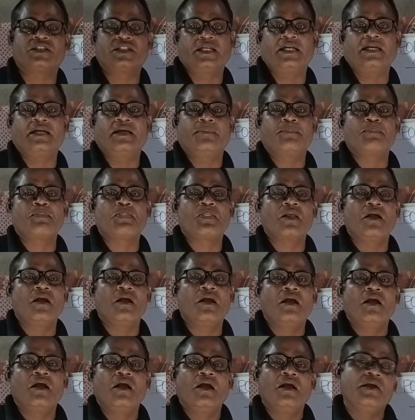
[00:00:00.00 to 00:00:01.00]
Singh.
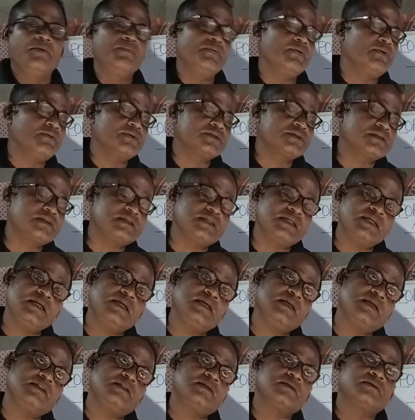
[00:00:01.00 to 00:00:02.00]
If you
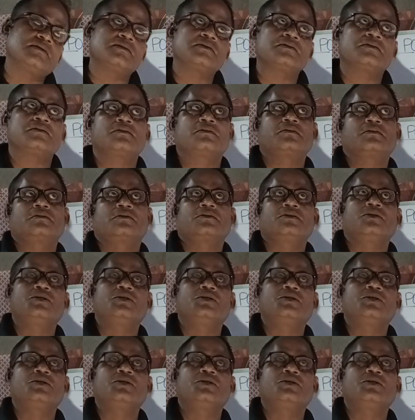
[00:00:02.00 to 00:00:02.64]
see this